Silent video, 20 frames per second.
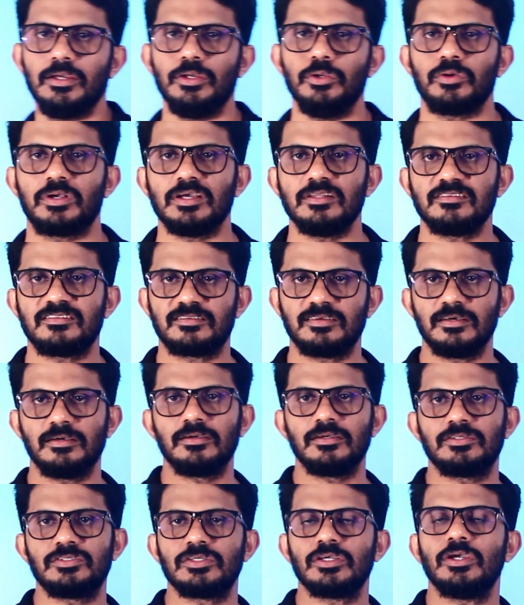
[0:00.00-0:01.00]
You can
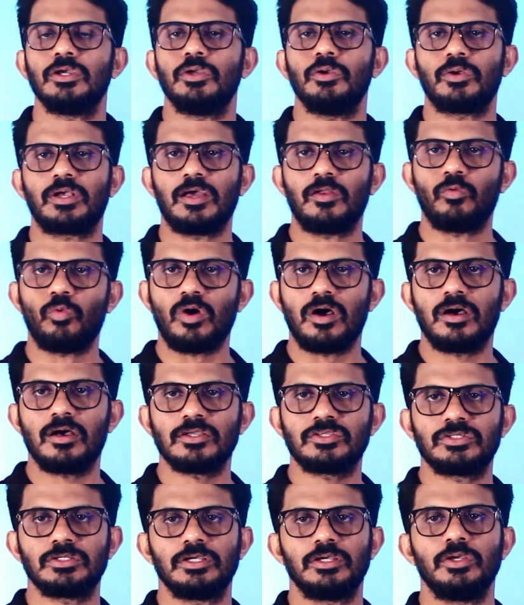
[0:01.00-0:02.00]
search, you can
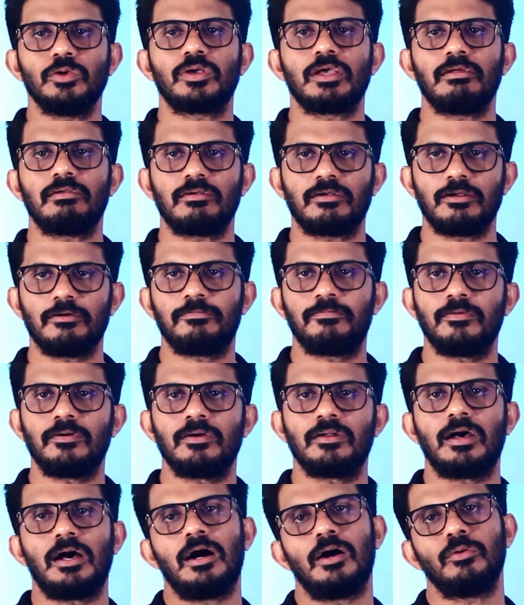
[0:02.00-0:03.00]
watch, you can
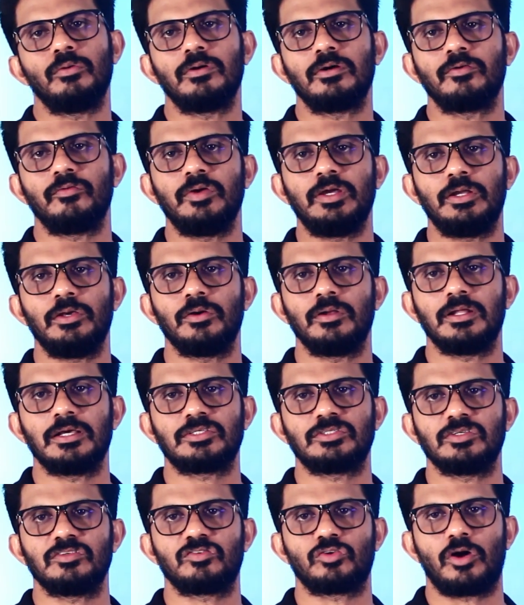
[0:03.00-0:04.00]
refer our video
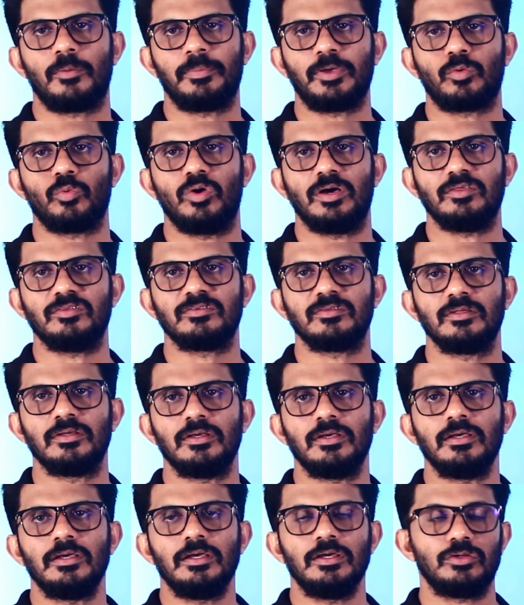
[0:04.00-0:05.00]
lectures topic-wise.
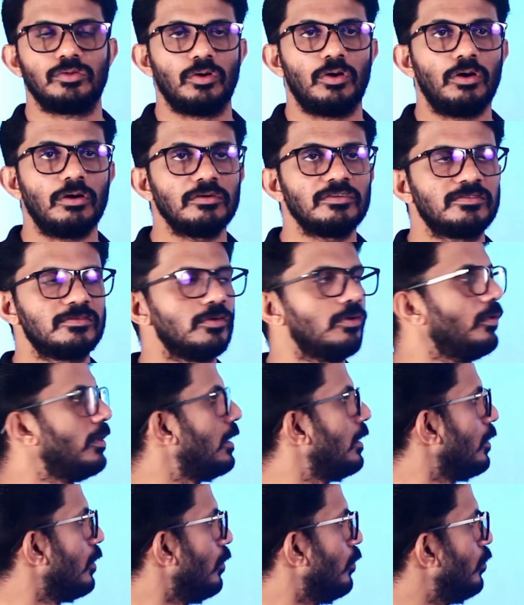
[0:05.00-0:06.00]
It also
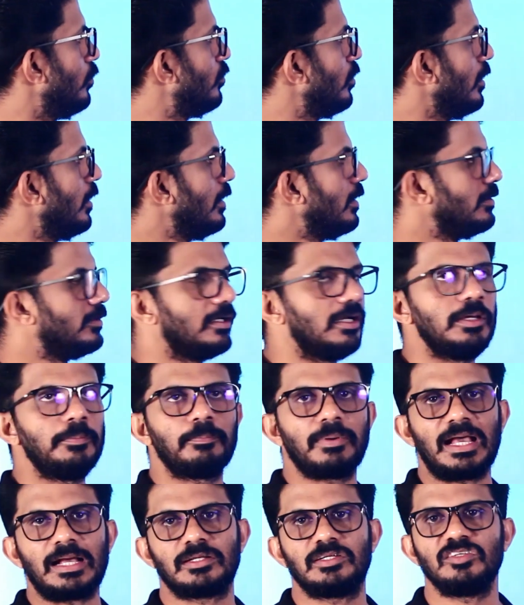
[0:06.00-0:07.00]
includes 3
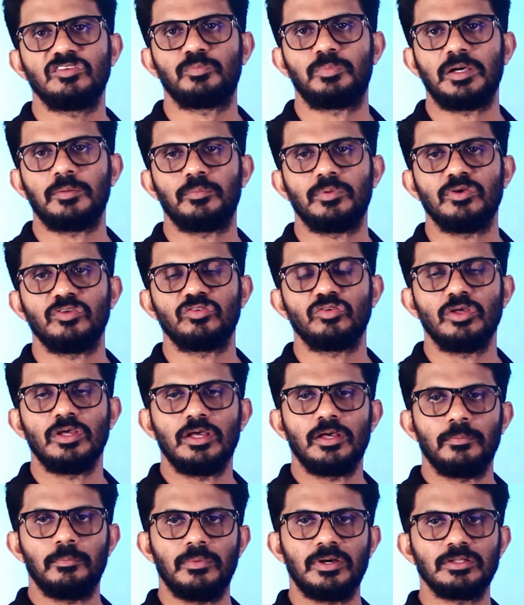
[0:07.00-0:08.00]
practice papers,
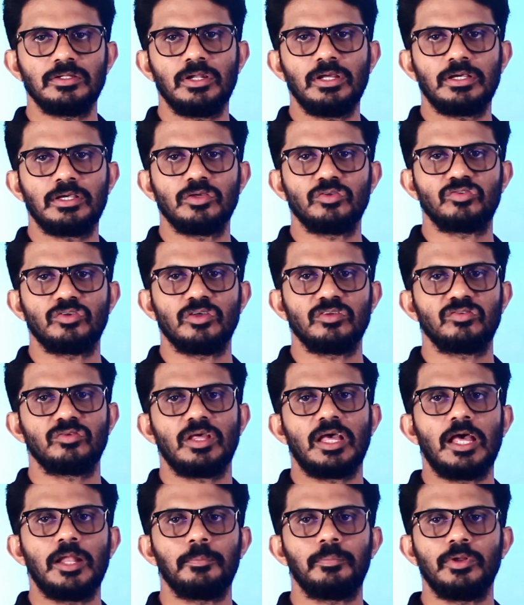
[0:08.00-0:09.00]
monthly quizzes
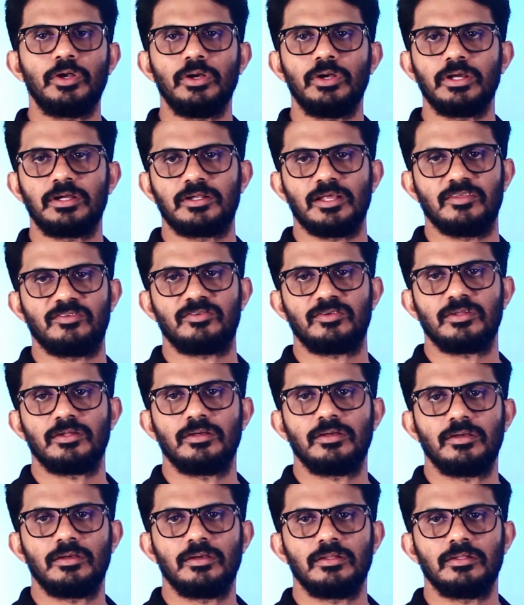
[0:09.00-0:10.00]
and periodic tests.
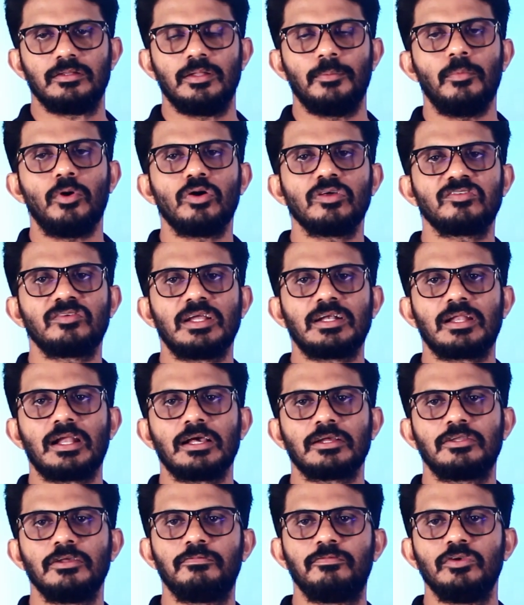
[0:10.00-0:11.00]
The most
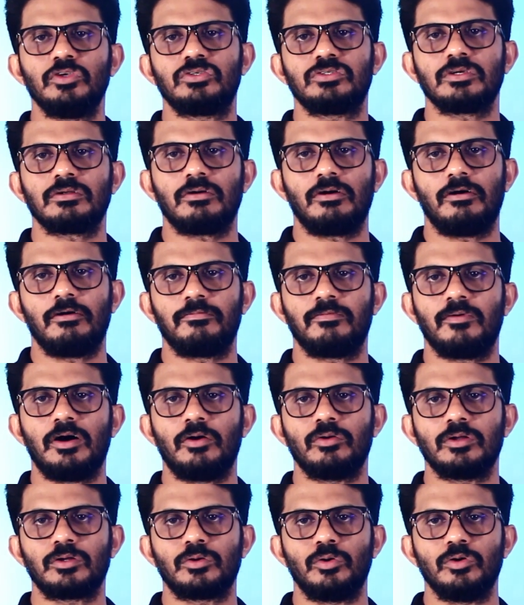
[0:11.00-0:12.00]
attractive feature of
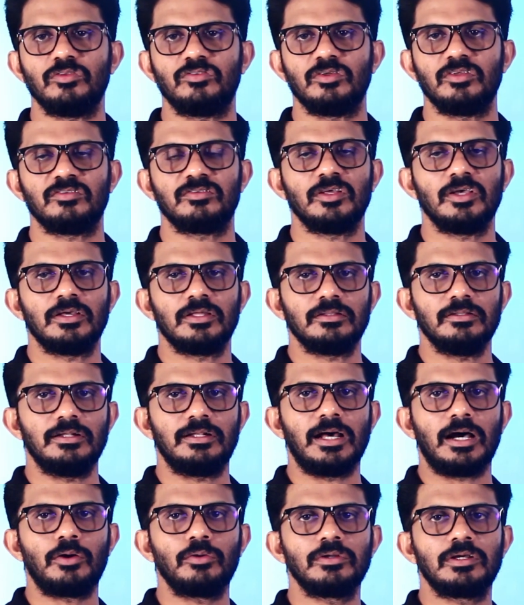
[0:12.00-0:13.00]
our course is the
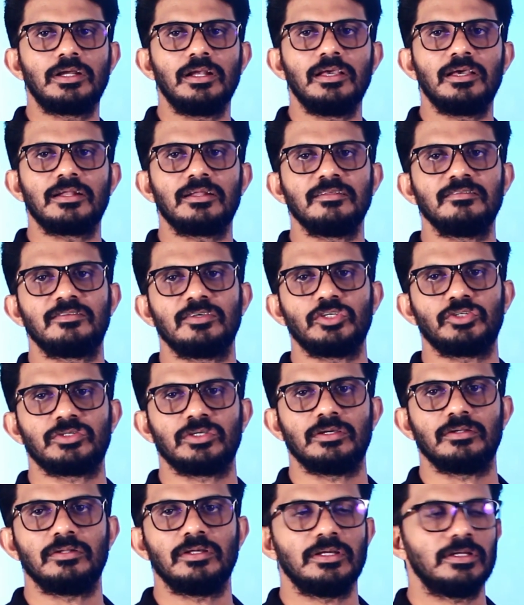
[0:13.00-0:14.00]
doubt clearance
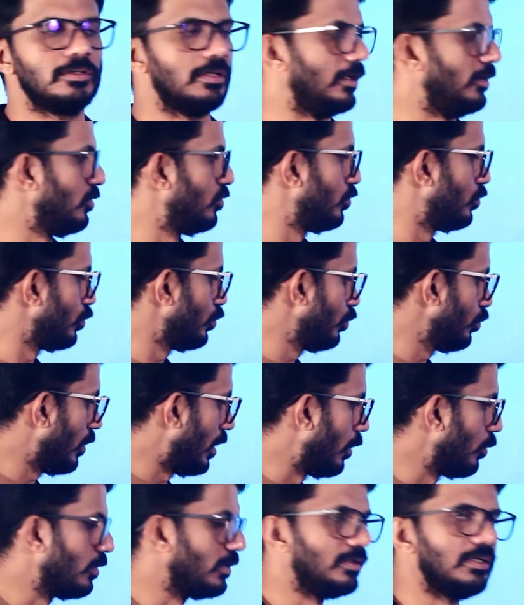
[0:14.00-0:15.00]
session that is through
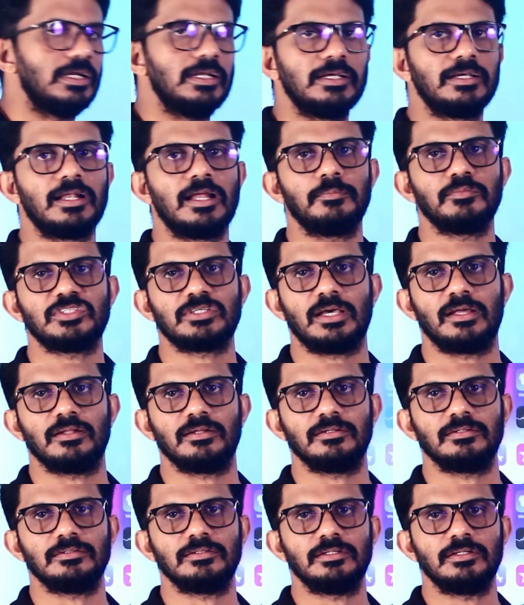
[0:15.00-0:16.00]
our Telegram channel.
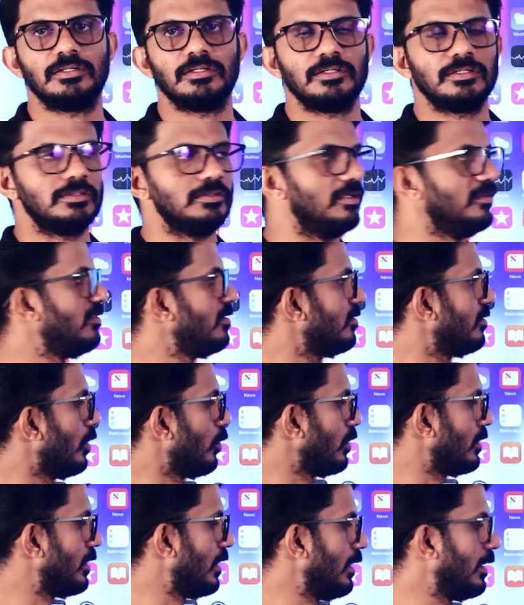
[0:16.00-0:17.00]
This is
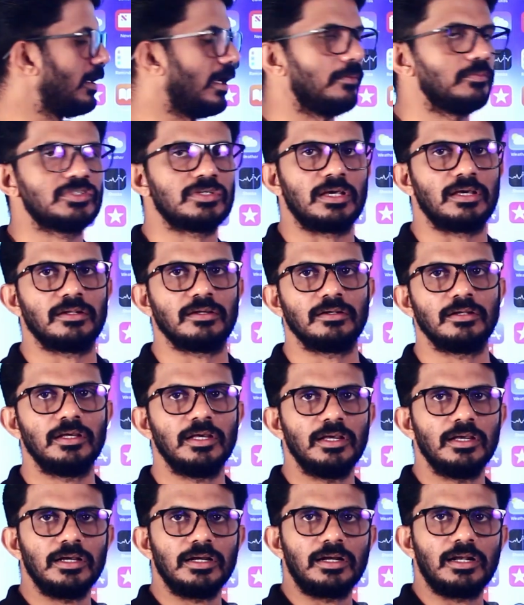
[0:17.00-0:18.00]
our Telegram channel.
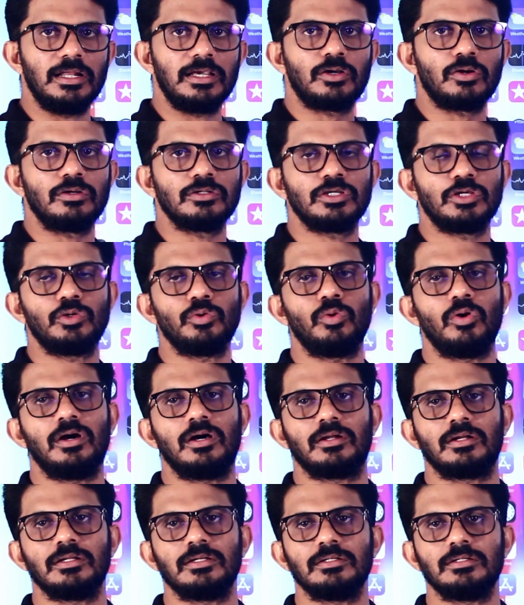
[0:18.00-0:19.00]
Click on the
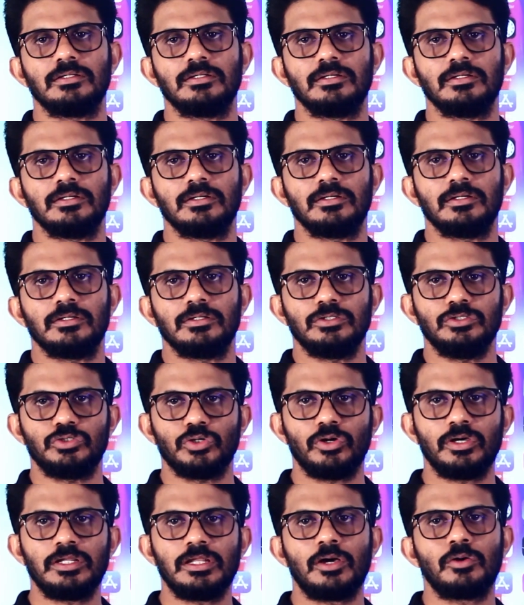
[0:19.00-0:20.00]
URL,
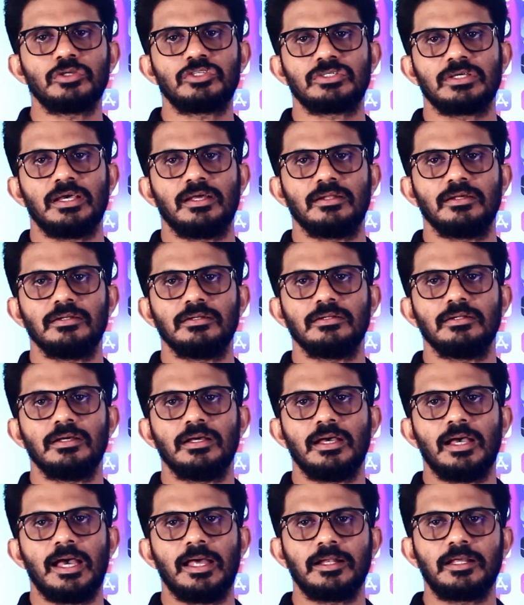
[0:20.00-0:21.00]
join our channel
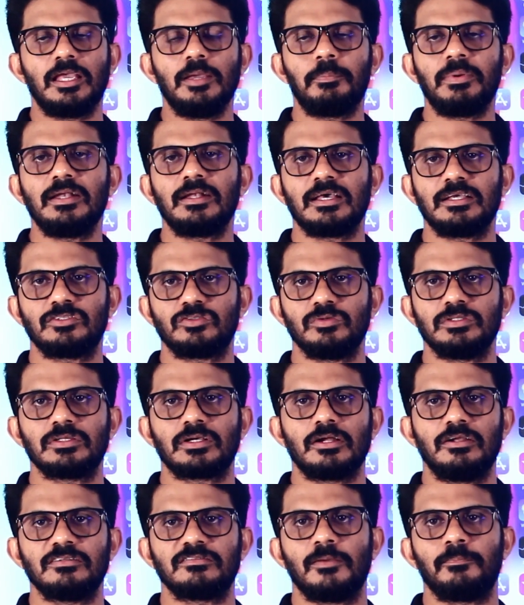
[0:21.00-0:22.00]
and keep in touch with the
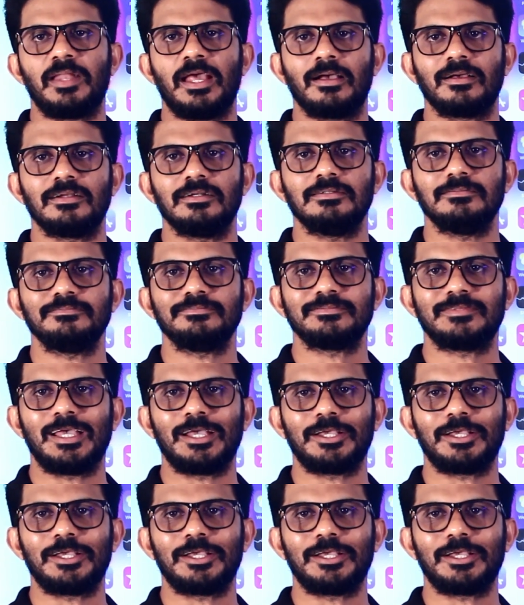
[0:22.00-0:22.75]
Concept Angle.